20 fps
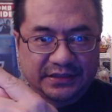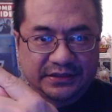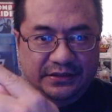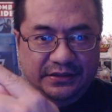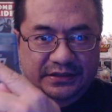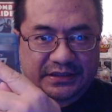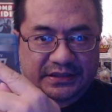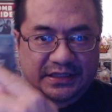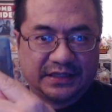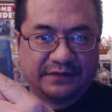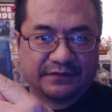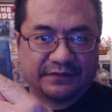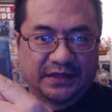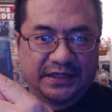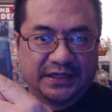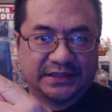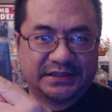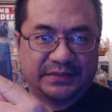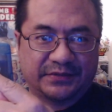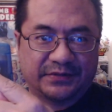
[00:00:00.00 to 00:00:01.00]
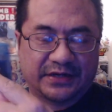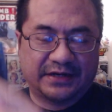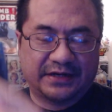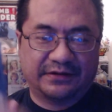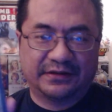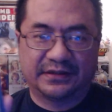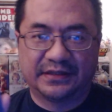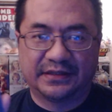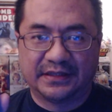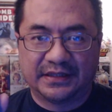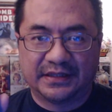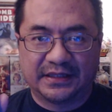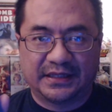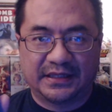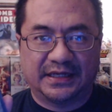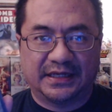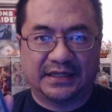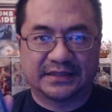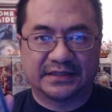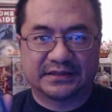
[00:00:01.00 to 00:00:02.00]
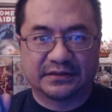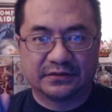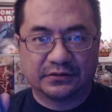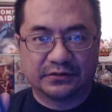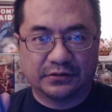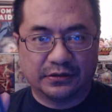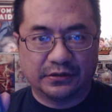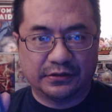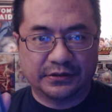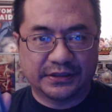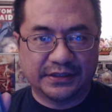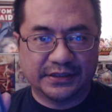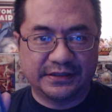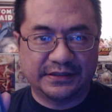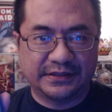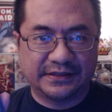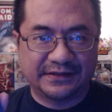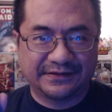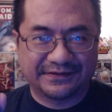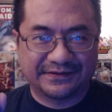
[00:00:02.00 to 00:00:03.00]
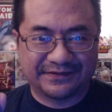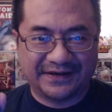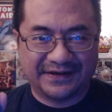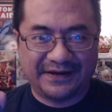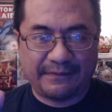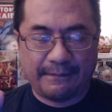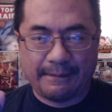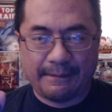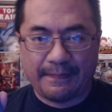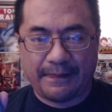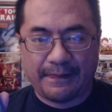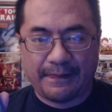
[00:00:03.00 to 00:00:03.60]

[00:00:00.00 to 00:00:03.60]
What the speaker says: You also have Clancy Brown as Kurgan, right?